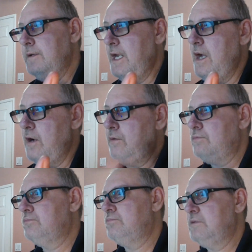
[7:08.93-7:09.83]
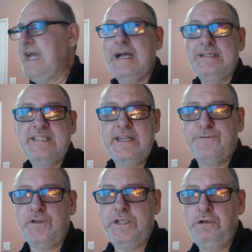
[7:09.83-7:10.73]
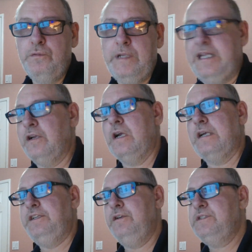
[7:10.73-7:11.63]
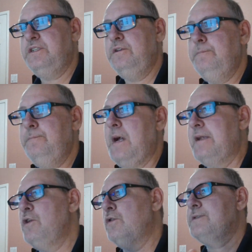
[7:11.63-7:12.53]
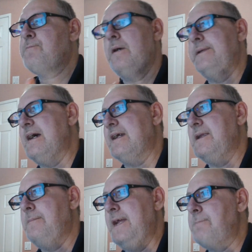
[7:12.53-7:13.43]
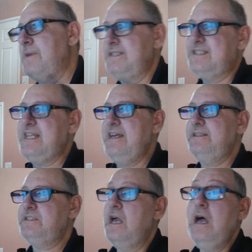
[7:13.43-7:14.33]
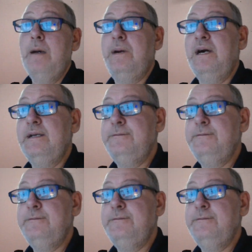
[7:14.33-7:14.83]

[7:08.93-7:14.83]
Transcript: you know, content for you here on YouTube. I know it's probably not going to make much sense, but